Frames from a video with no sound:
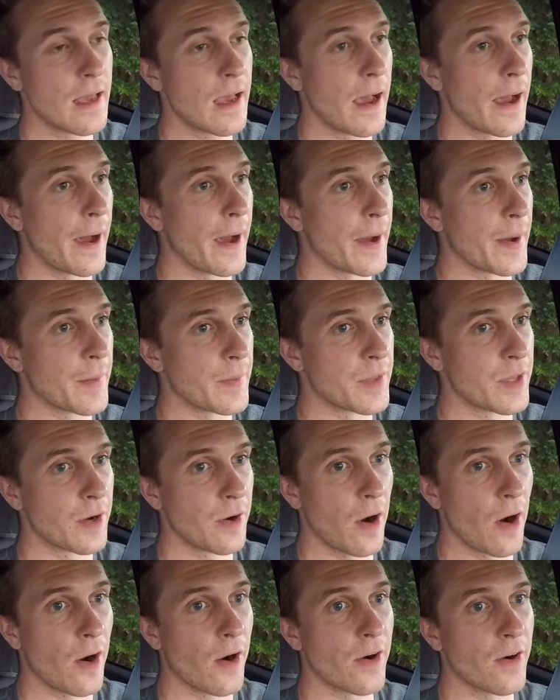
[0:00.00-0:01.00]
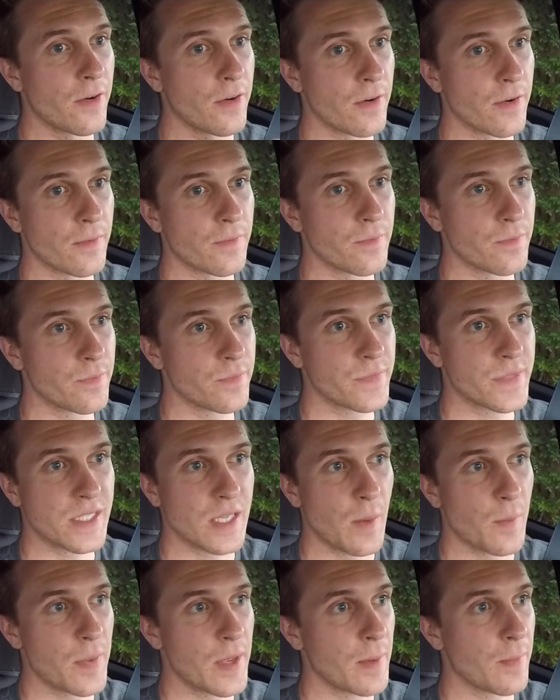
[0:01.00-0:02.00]
There are
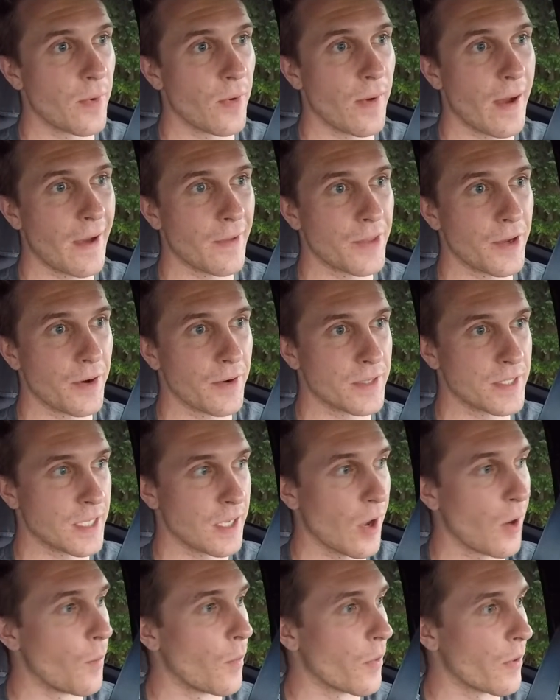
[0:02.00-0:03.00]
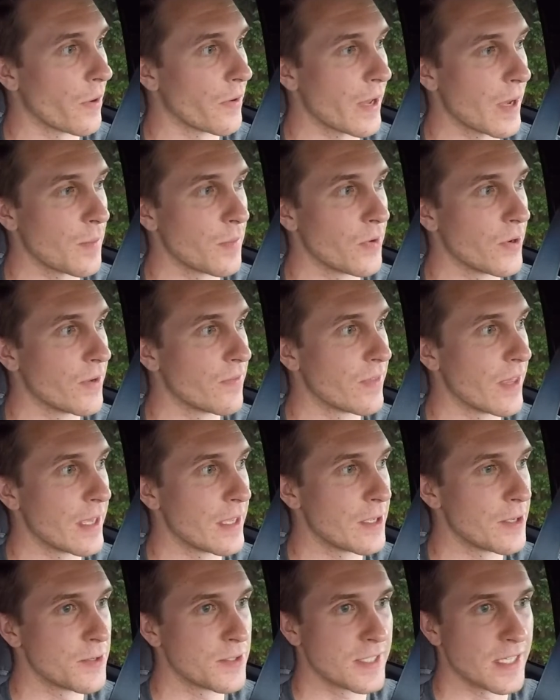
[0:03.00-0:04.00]
some people out there on Tacoma World, I believe they
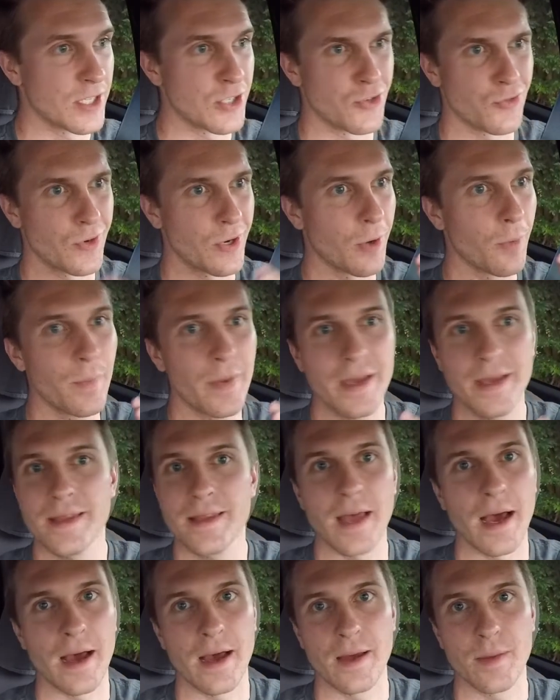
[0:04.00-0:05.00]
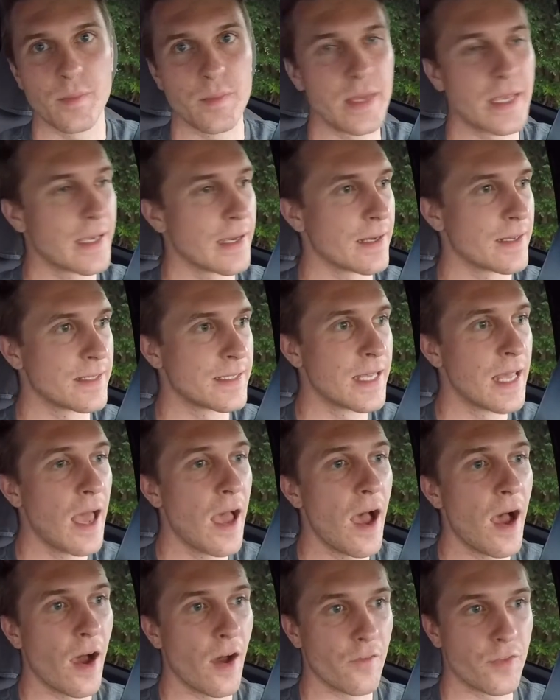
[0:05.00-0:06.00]
used a drill bit because
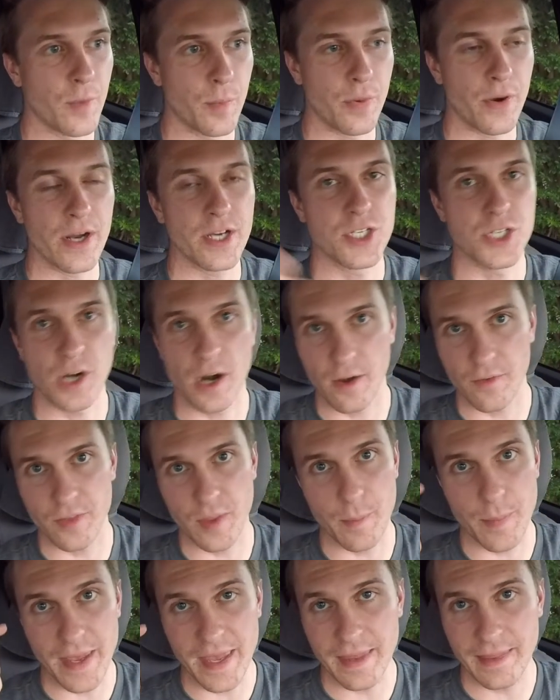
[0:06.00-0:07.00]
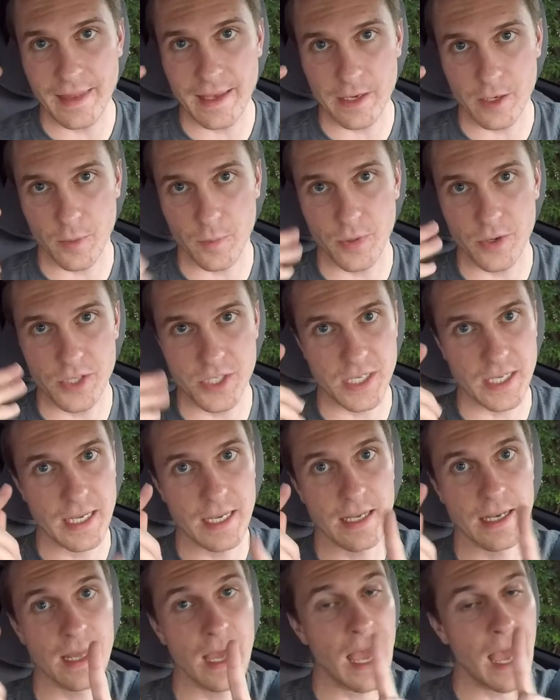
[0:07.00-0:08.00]
of the pressure of the pin that you're pushing
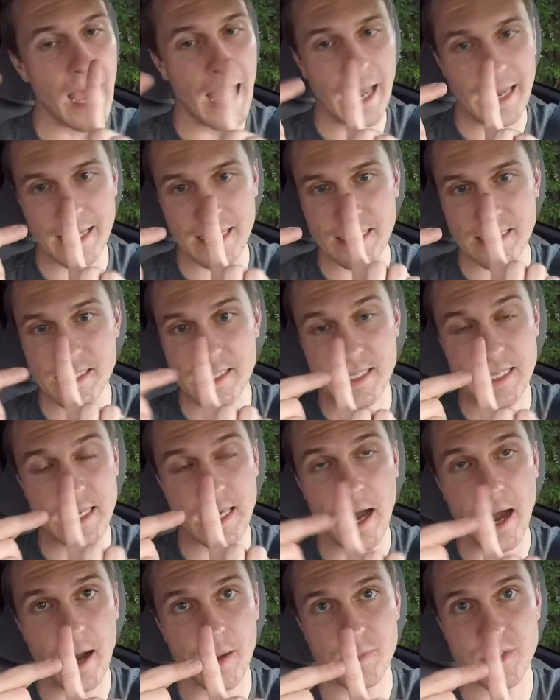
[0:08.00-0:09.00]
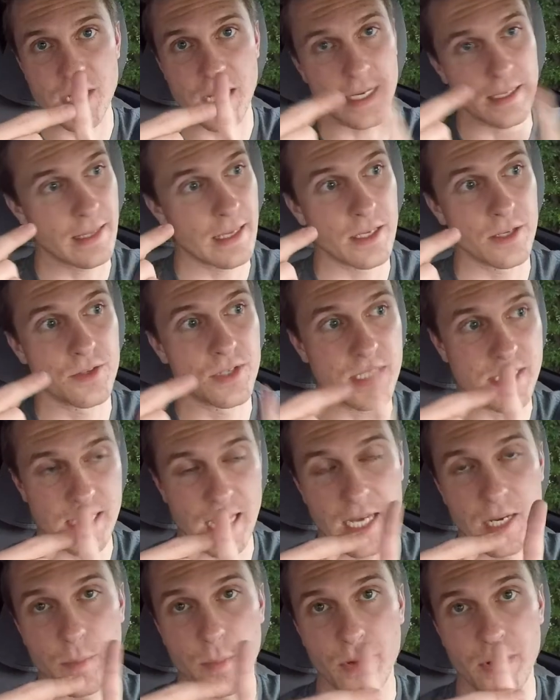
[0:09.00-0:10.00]
in against the object that you
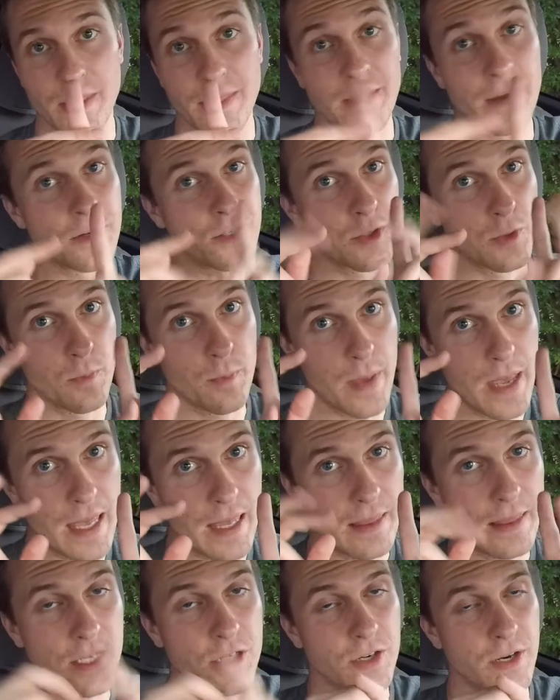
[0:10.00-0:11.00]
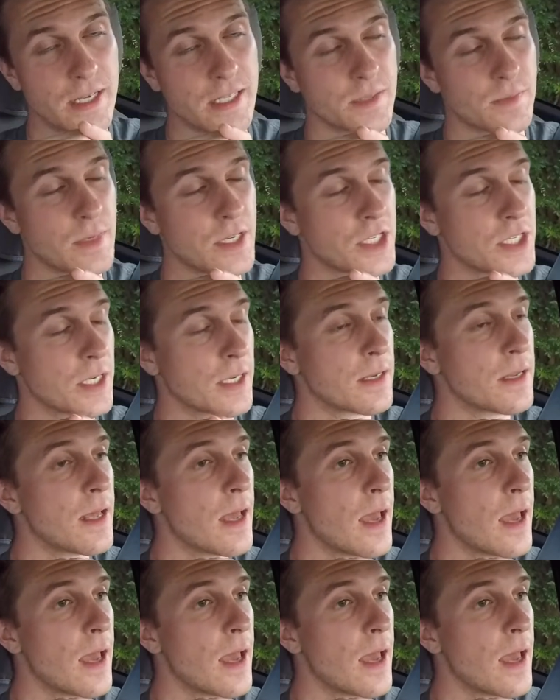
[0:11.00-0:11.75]
decide to put in there to pin the transmission.